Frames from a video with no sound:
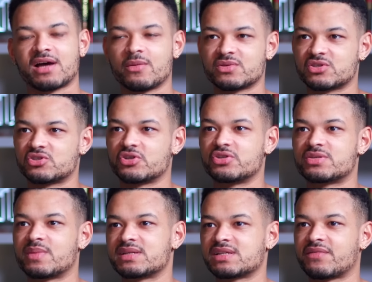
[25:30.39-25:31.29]
I wasn't true
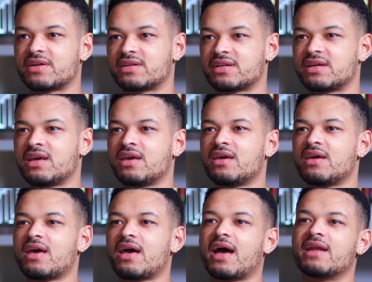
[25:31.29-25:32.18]
to myself. I did it,
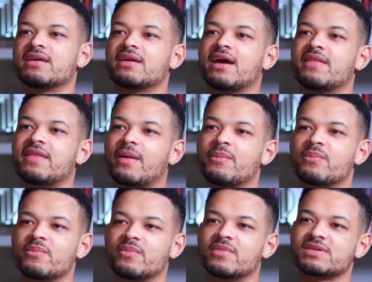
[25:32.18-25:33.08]
and it, and
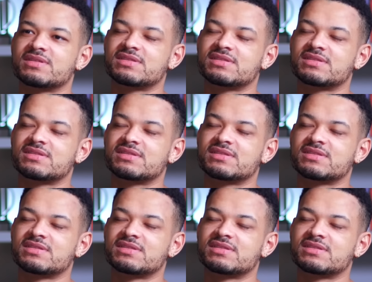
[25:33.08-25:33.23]
that